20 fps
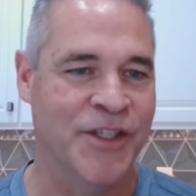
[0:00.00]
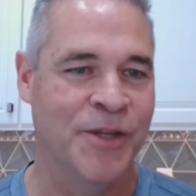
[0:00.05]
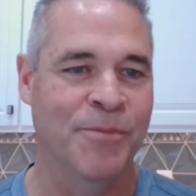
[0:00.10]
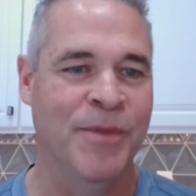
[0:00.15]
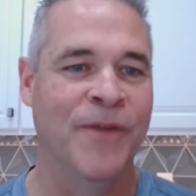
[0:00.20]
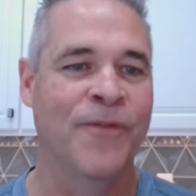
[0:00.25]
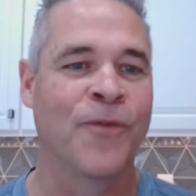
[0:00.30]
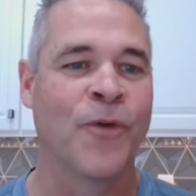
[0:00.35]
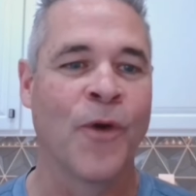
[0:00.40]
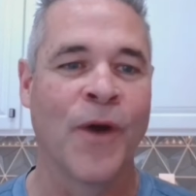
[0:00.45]
It
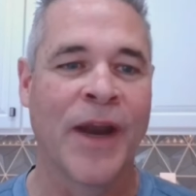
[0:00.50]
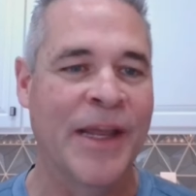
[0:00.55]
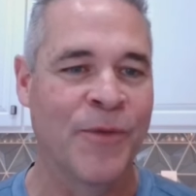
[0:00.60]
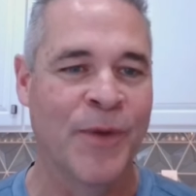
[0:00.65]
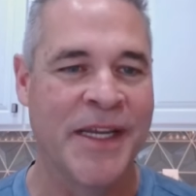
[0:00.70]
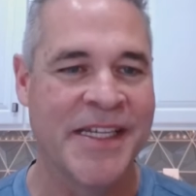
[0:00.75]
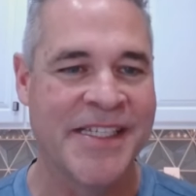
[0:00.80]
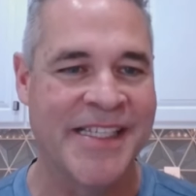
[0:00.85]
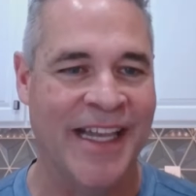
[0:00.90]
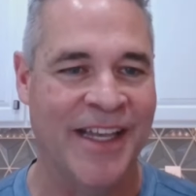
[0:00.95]
should be for
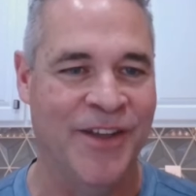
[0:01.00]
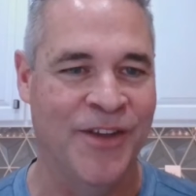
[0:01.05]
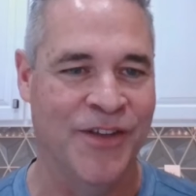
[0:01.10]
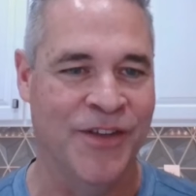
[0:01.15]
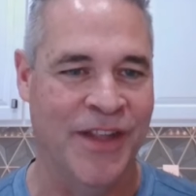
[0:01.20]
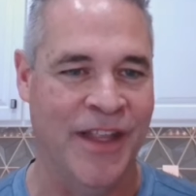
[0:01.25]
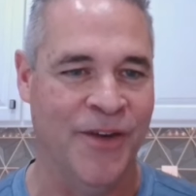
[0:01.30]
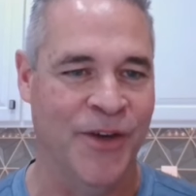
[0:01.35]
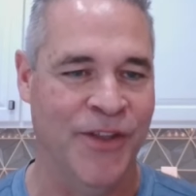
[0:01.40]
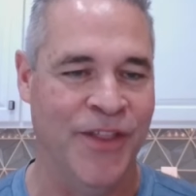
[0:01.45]
a reason that
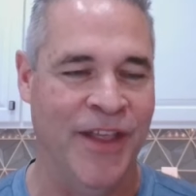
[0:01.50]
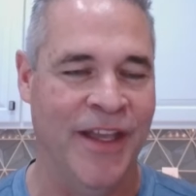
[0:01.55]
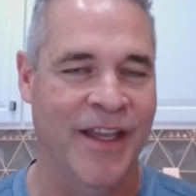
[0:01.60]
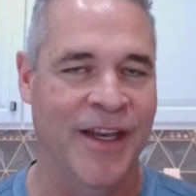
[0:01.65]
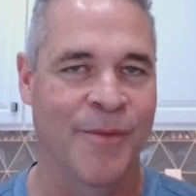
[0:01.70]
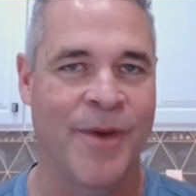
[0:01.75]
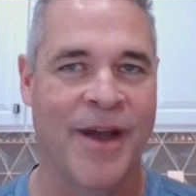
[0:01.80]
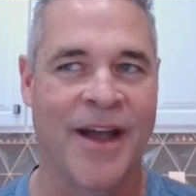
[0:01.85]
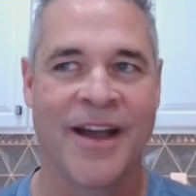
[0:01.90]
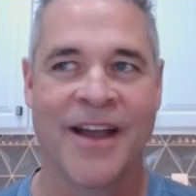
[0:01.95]
you're
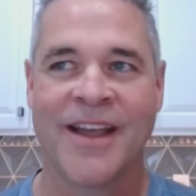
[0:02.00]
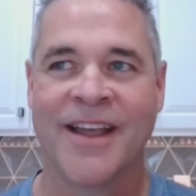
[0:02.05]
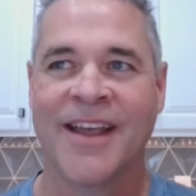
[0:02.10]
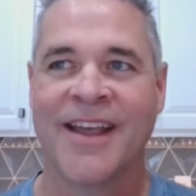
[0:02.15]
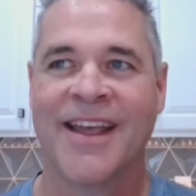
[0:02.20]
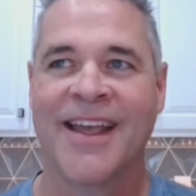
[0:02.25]
thinking about.